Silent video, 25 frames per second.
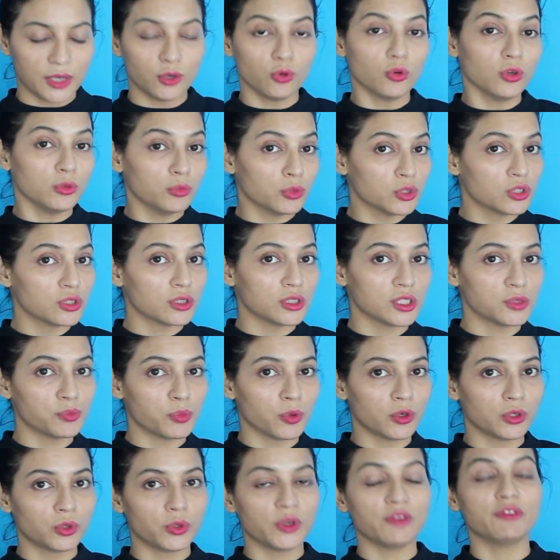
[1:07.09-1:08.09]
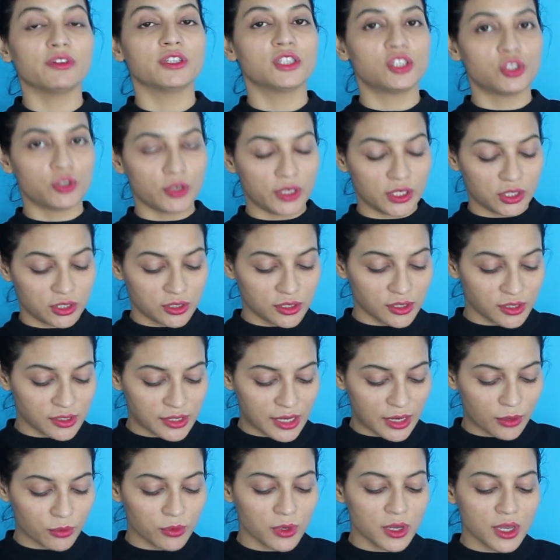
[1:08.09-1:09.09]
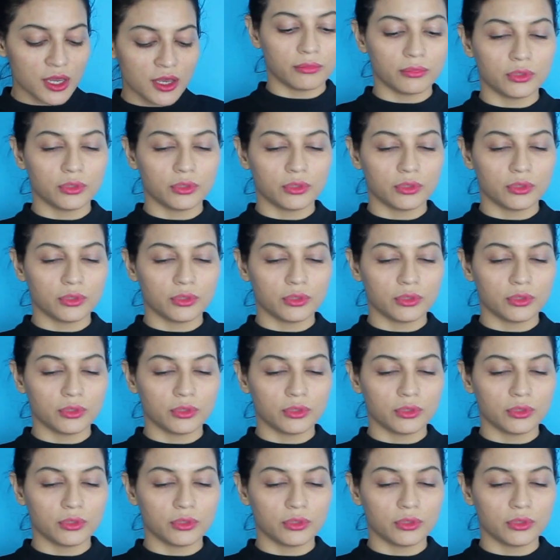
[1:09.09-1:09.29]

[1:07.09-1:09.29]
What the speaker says: I almost respond to even strangers now.